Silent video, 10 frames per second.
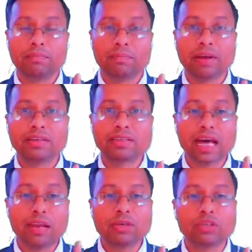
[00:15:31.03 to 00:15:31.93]
Friends,
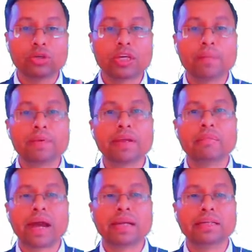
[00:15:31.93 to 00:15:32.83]
always to keep in
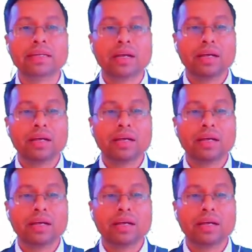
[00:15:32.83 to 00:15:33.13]
mind